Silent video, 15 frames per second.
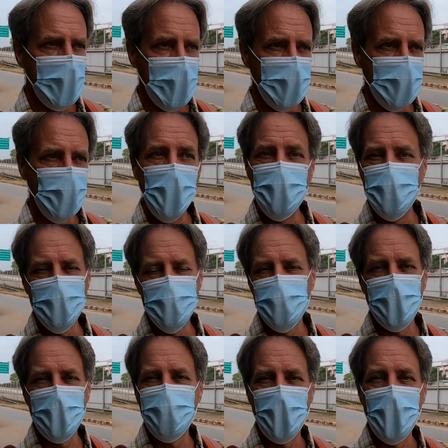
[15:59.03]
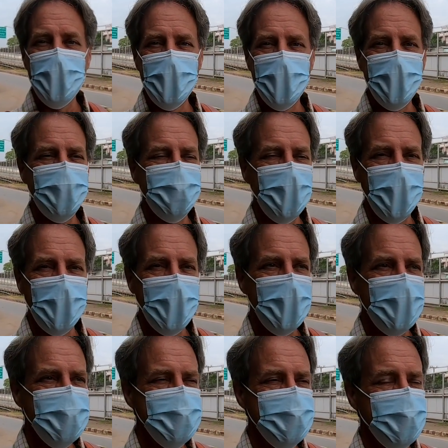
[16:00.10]
And the woman was very friendly and very
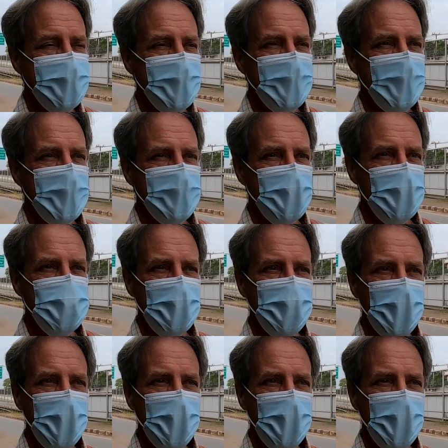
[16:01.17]
nice, but